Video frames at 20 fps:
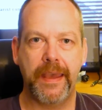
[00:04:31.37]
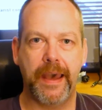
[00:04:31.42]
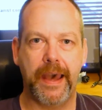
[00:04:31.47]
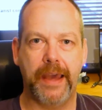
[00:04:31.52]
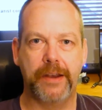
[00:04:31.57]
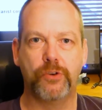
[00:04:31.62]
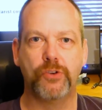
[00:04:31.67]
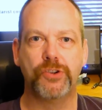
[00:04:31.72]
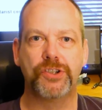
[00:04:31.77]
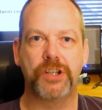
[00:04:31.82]

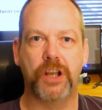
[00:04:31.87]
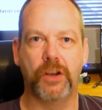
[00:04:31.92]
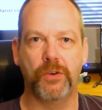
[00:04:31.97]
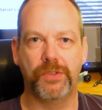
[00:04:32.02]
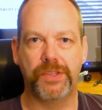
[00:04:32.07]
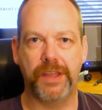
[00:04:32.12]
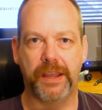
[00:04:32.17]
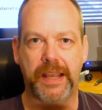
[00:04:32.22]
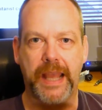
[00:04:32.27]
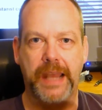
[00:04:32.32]
and also
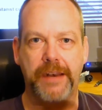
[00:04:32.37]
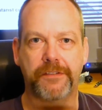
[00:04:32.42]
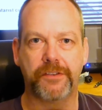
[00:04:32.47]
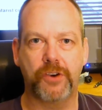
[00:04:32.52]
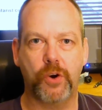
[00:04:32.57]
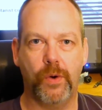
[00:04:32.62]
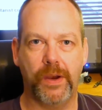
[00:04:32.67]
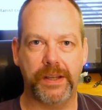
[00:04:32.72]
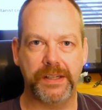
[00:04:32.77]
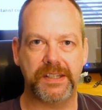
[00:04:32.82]
they're kind of
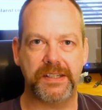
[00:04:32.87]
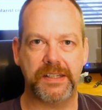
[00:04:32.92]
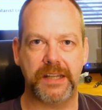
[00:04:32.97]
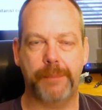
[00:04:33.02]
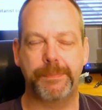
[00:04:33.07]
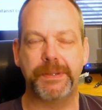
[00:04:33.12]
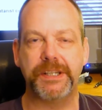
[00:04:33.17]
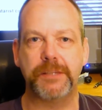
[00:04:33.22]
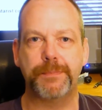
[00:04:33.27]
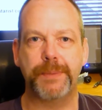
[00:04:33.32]
quite
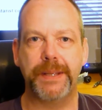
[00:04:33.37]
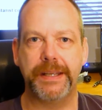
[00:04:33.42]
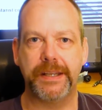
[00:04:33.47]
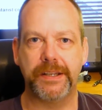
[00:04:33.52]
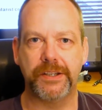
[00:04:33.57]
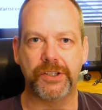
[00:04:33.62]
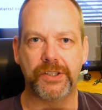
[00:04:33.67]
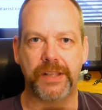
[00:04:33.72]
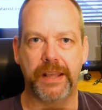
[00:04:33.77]
snappy speakers.